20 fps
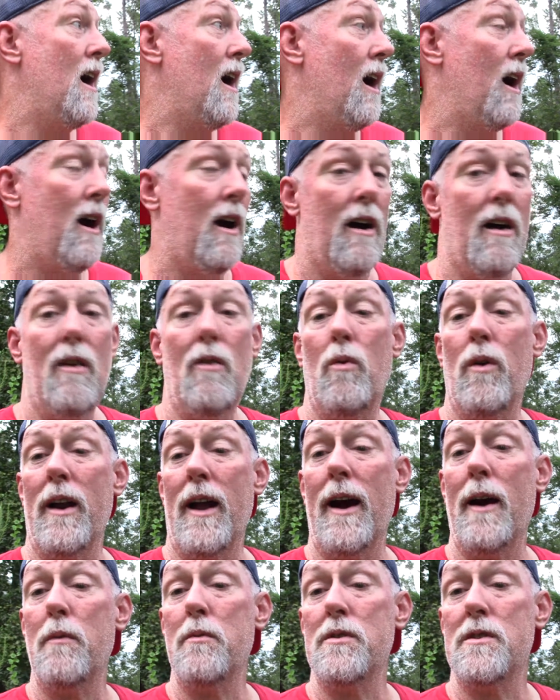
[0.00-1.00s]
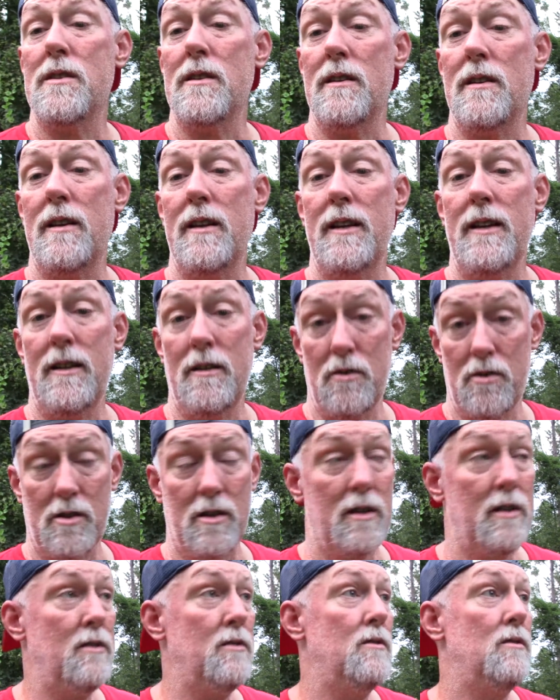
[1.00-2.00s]
When I was in
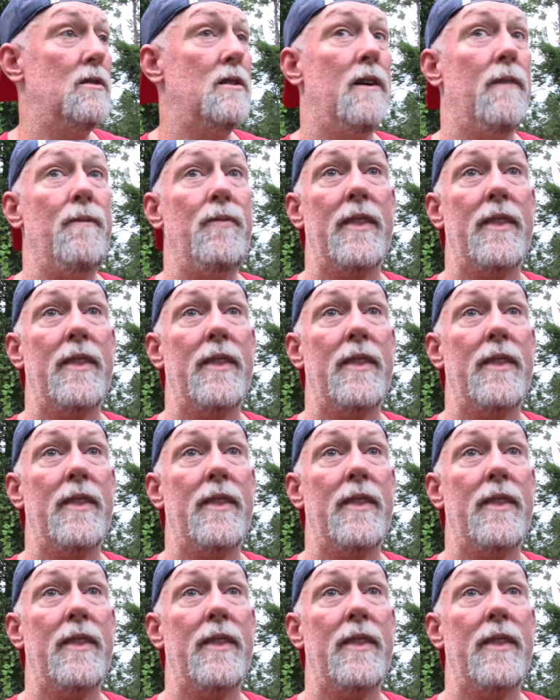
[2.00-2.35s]
school,